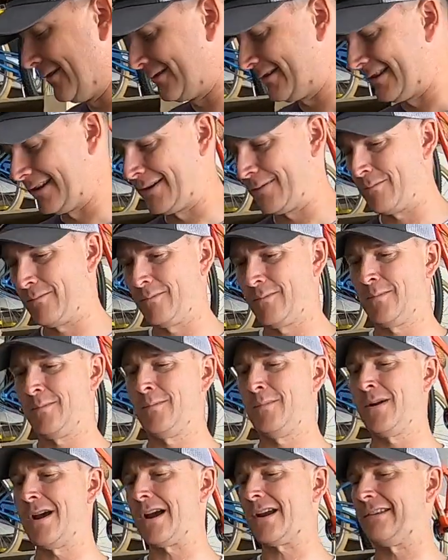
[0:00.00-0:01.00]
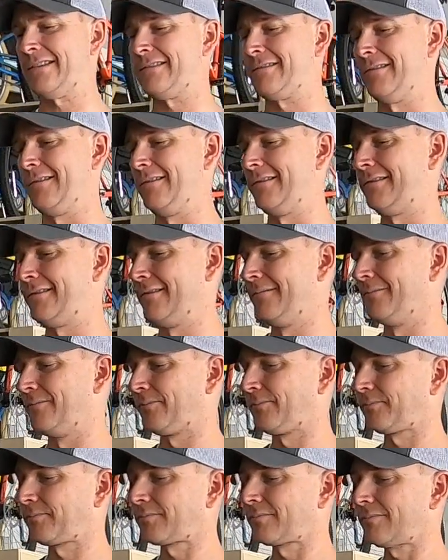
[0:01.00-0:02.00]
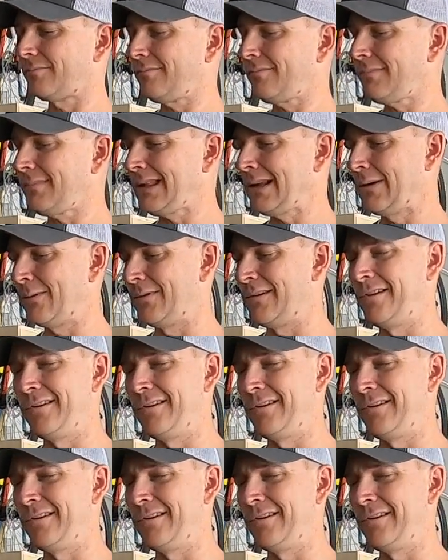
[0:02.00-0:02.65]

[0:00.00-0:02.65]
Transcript: using pocket screws. When